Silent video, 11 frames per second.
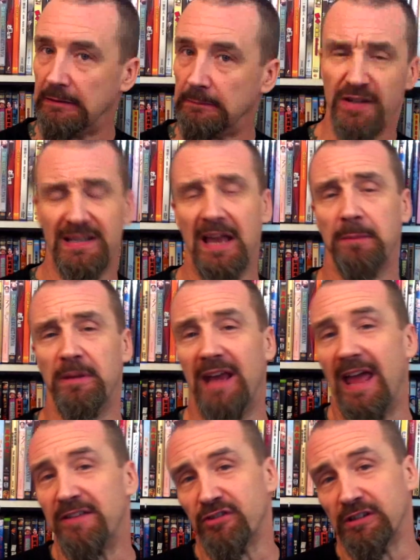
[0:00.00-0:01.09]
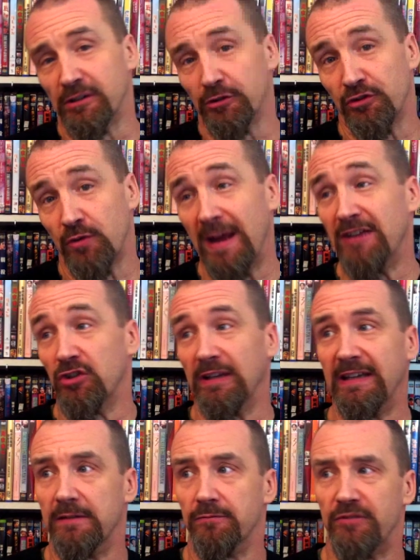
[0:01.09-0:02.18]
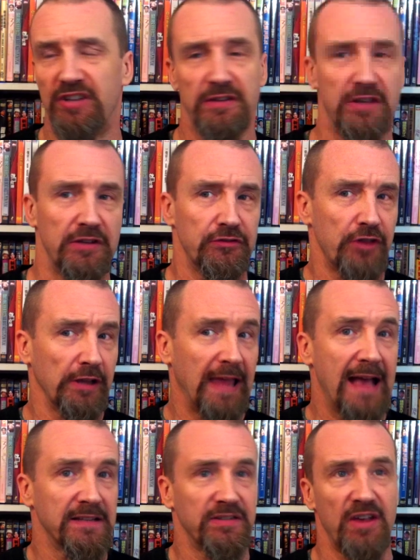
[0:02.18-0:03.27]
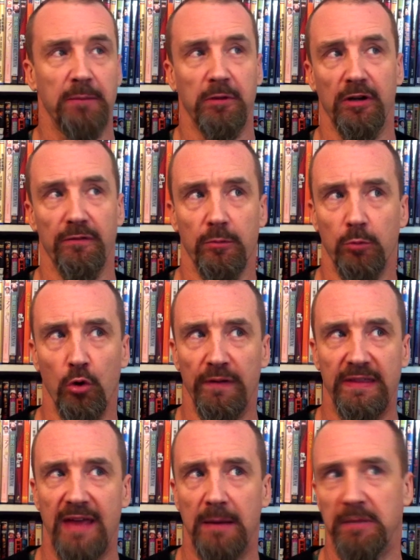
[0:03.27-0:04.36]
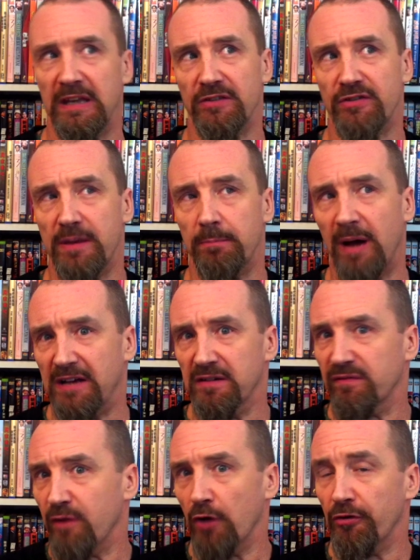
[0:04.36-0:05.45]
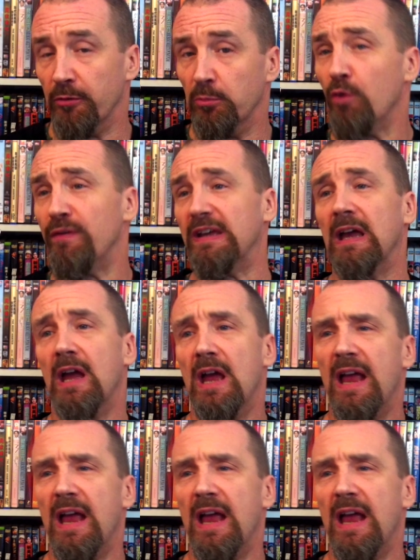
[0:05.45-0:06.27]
The segment ends a little strangely, and since it's the last segment of the movie, that means that by default the movie